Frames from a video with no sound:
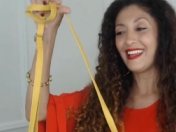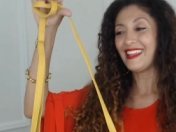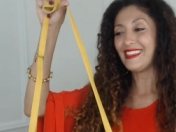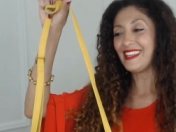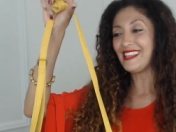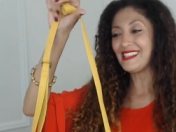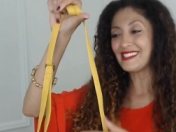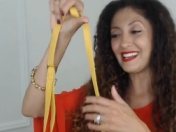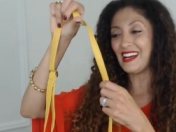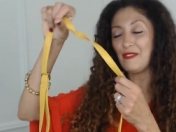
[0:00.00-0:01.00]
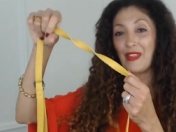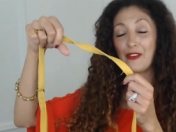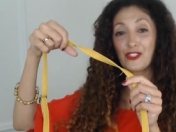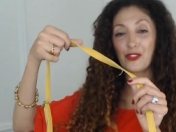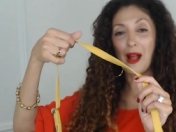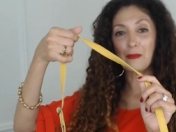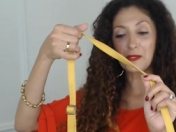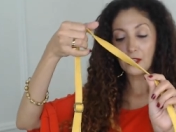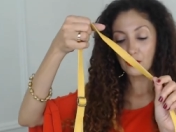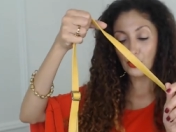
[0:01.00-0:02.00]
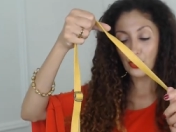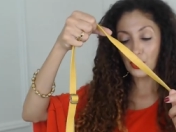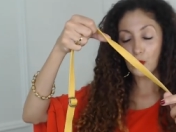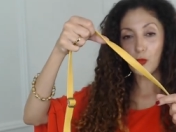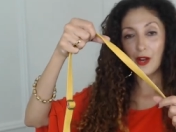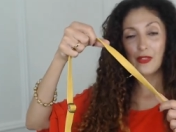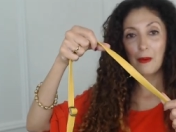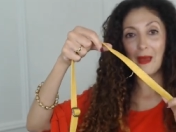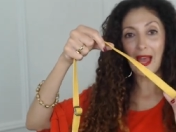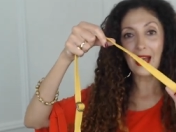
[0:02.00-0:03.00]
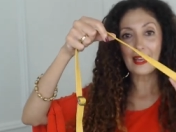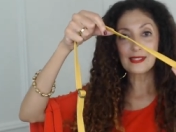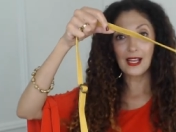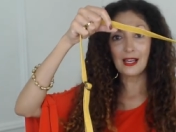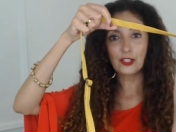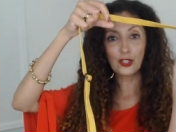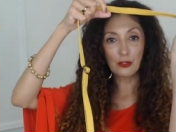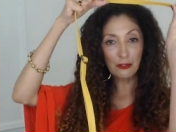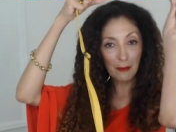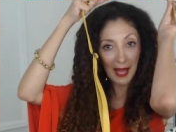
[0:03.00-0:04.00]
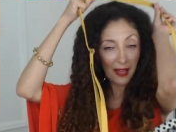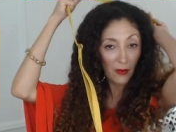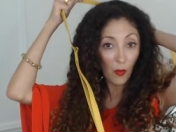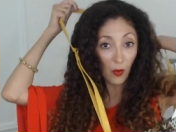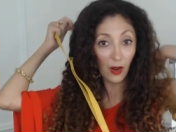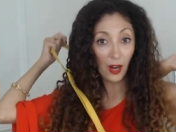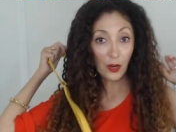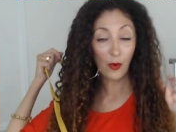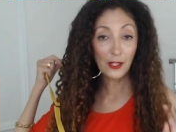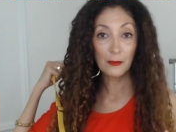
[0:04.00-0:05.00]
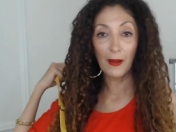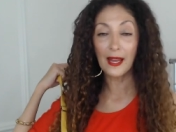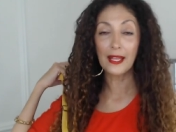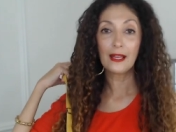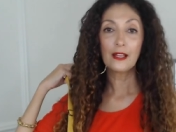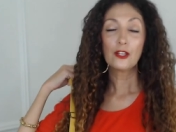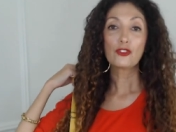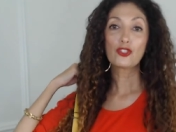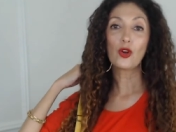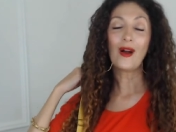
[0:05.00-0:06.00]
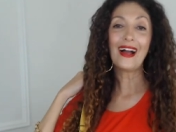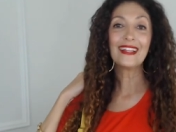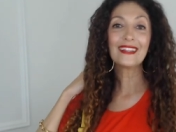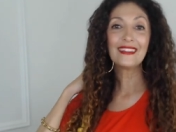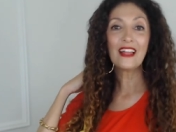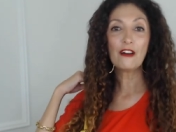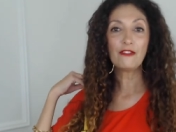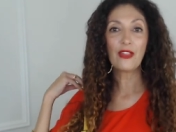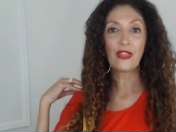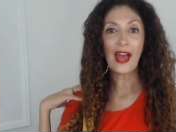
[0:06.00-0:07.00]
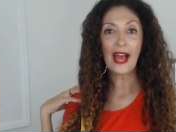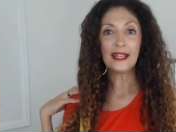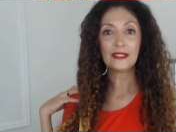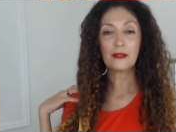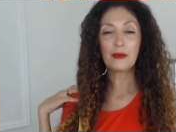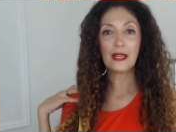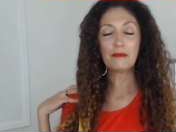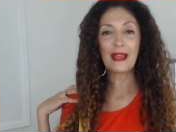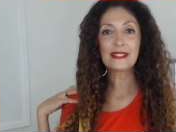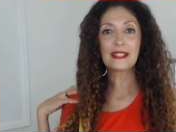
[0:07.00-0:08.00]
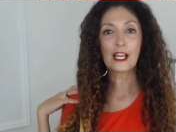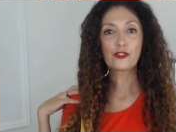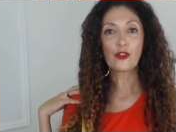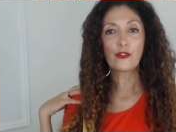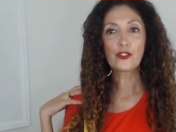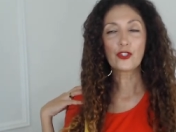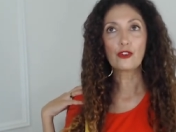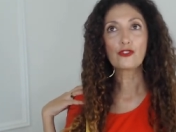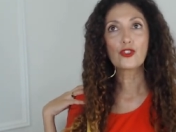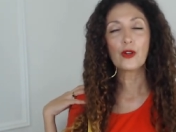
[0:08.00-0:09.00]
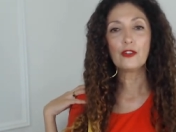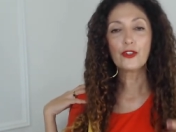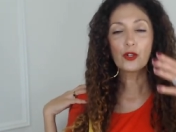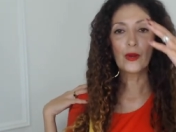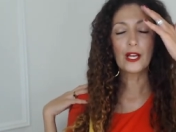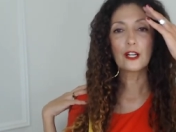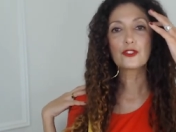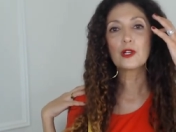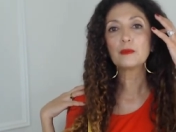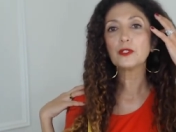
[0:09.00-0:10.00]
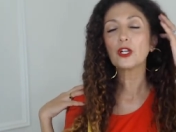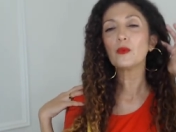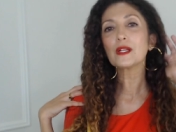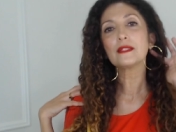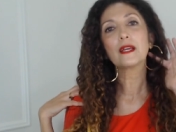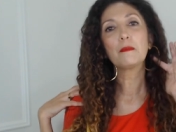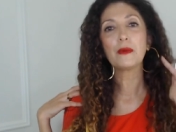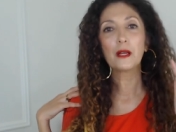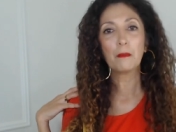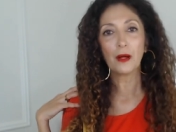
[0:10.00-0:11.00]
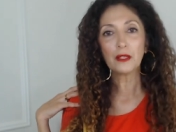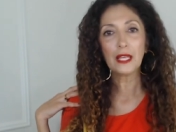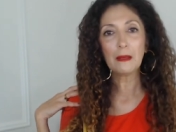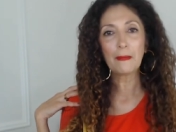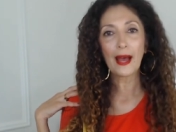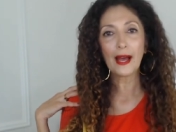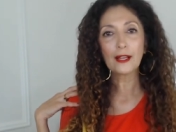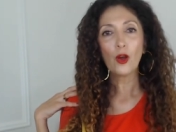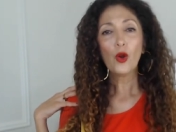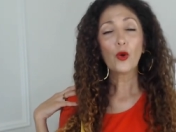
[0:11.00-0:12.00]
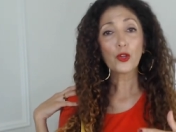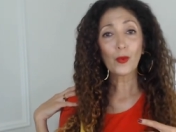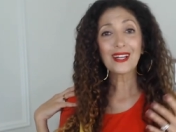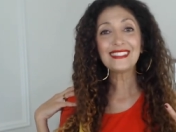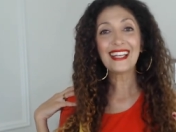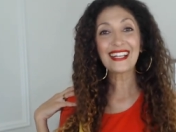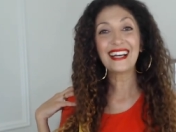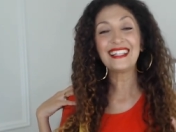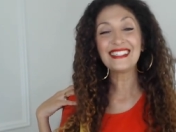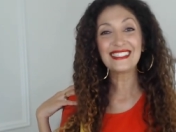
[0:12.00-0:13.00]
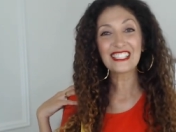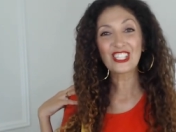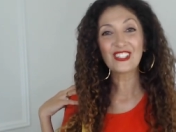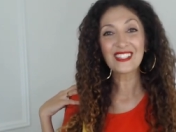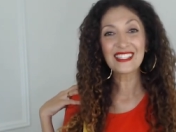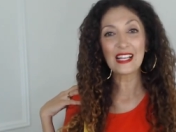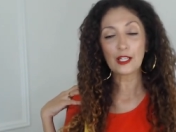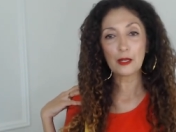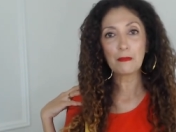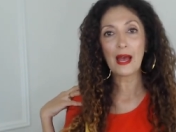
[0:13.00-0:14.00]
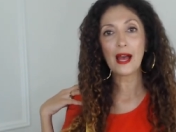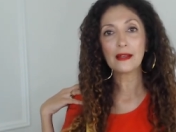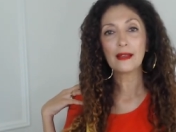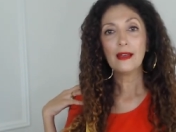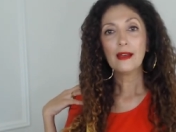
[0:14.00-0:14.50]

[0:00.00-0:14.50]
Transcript: these um, have straps so you can wear them as a shoulder bag or a crossbody so I love that. It makes it extra versatile. So if you're going on a trip, you don't want to take a big bulky bag or you want to take an additional second bag,